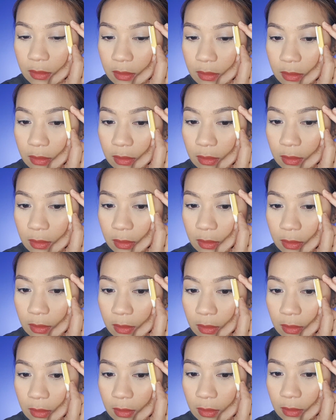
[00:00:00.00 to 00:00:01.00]

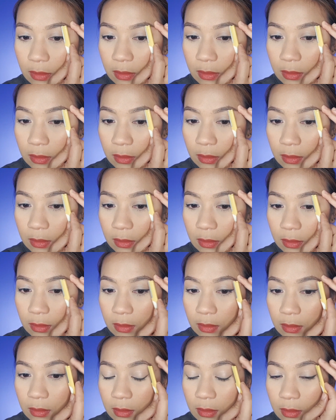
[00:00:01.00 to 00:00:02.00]

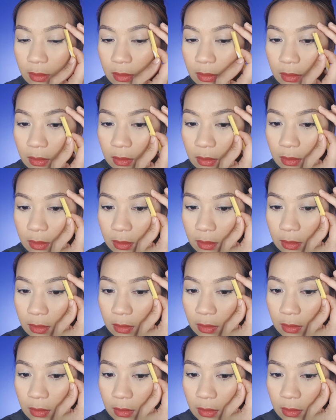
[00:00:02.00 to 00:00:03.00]

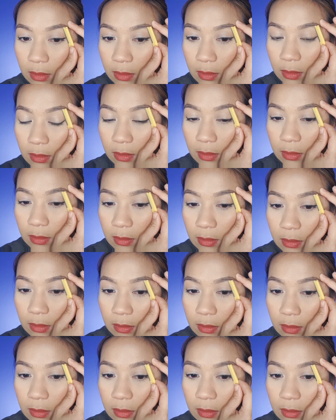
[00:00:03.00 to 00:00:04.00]

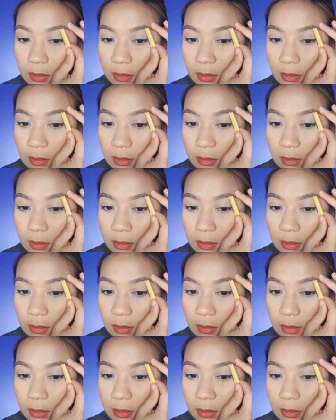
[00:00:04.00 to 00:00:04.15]
Nothing is said.